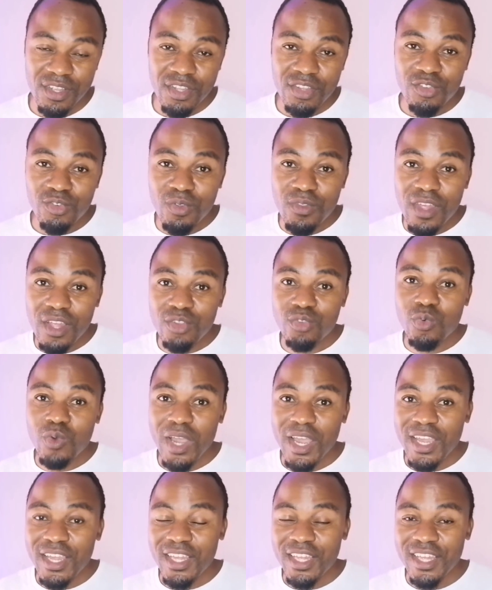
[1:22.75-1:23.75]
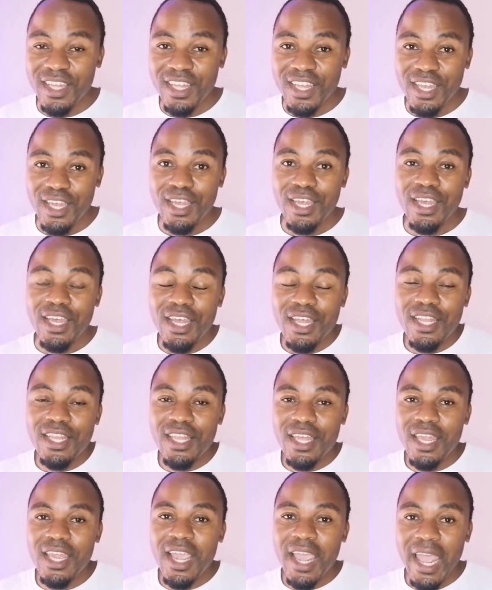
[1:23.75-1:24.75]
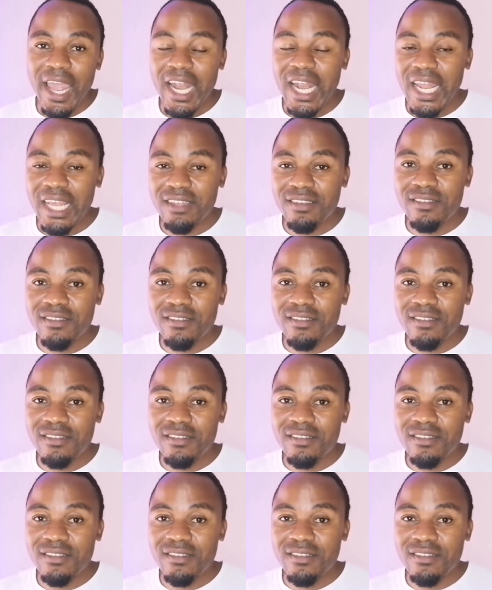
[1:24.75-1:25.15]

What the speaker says: So that's why they kind of like